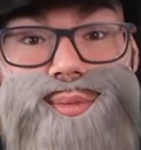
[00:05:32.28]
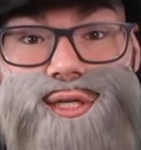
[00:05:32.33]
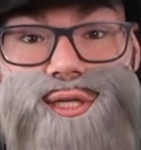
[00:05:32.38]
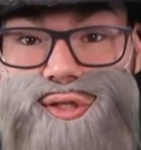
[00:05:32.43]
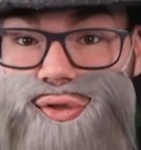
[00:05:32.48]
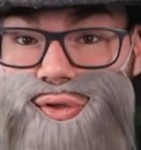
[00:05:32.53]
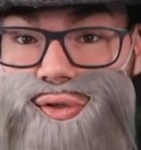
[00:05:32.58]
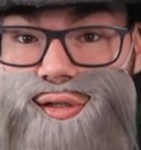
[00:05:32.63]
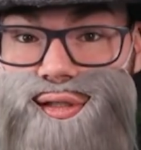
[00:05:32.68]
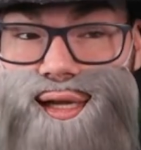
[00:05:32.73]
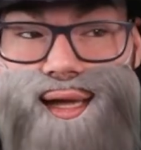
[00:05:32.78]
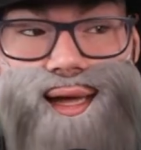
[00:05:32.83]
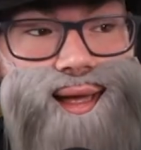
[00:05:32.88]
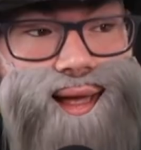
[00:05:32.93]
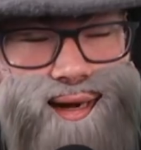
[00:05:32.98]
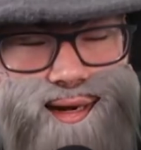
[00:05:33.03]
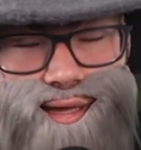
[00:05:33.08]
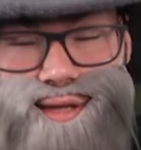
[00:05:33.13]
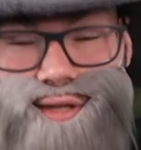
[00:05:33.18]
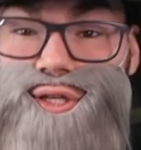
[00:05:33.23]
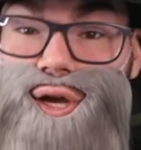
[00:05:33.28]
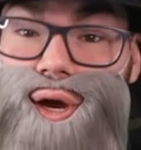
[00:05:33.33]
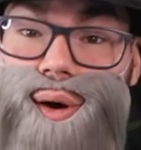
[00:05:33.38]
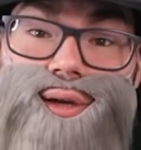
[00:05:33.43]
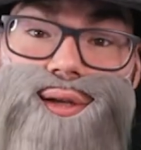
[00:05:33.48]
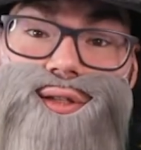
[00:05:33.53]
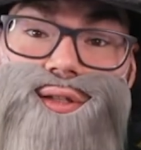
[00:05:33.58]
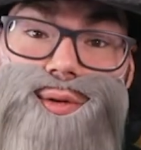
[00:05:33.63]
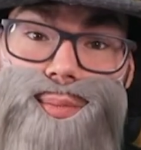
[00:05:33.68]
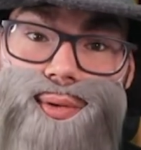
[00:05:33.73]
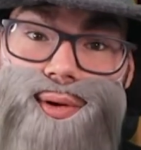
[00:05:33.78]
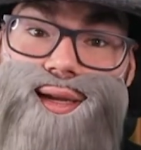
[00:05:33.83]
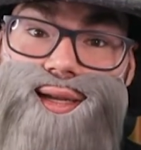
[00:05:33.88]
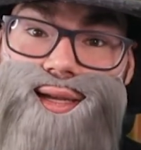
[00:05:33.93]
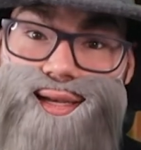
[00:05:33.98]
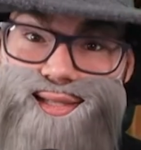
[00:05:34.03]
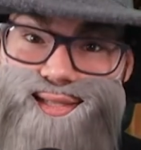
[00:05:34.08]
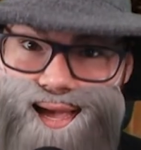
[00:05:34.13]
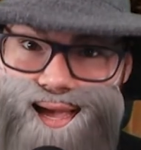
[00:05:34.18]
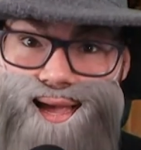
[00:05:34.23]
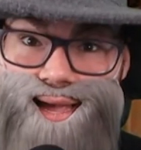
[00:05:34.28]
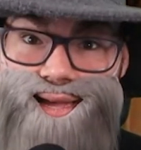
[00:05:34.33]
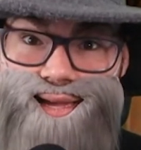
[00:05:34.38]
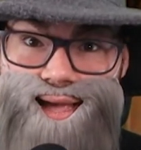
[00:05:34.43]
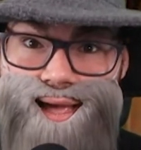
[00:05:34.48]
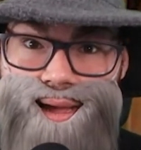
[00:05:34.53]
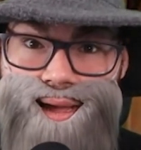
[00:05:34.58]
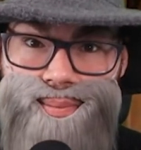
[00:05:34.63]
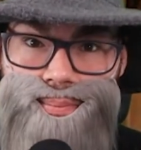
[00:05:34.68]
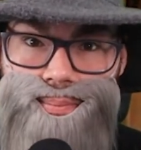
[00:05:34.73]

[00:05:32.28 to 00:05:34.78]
good and he's going to bring his A game.